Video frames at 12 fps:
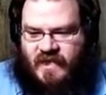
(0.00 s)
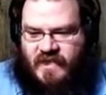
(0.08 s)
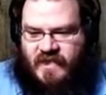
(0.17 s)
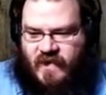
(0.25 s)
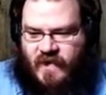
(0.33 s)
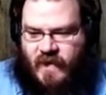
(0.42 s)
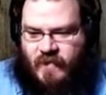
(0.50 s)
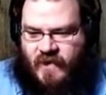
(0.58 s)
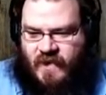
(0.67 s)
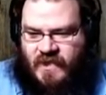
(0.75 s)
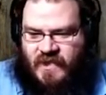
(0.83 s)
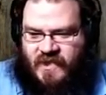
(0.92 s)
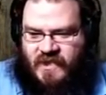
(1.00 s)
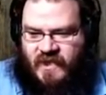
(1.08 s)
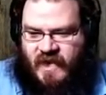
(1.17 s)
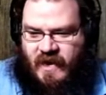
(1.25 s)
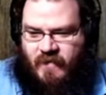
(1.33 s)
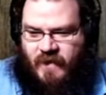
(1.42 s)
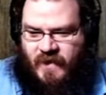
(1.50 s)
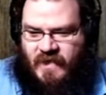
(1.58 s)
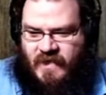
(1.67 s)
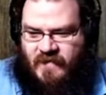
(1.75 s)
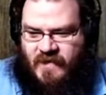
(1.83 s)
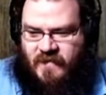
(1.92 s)
Sorry, but that's just enabling
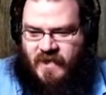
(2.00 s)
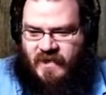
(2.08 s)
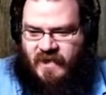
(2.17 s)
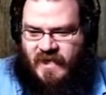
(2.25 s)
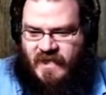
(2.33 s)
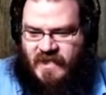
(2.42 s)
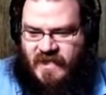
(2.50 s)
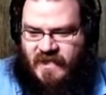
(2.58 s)
devs to be lazy,